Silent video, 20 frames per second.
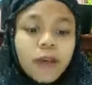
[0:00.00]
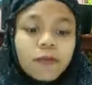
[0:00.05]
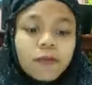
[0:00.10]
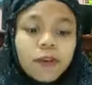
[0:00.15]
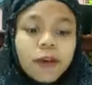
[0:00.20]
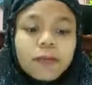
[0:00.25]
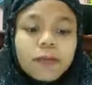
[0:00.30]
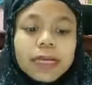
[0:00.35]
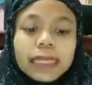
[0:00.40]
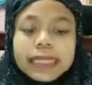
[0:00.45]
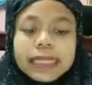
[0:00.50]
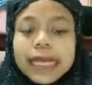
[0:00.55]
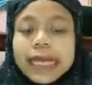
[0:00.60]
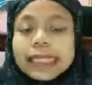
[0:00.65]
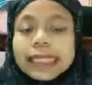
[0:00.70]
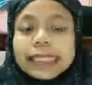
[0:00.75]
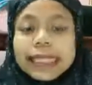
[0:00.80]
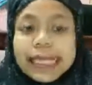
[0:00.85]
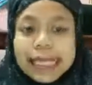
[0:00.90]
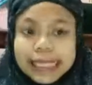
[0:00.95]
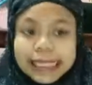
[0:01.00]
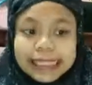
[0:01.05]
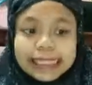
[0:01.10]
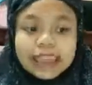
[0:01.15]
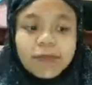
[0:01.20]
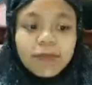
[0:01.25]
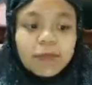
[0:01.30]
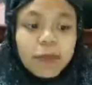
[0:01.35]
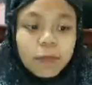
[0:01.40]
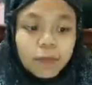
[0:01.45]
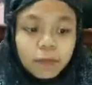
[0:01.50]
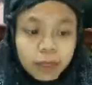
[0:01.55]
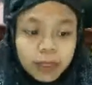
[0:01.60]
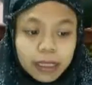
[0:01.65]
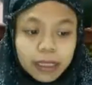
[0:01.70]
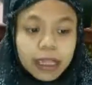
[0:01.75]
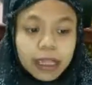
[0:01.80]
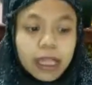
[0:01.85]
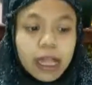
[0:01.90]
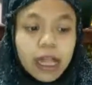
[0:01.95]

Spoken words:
from attacking the people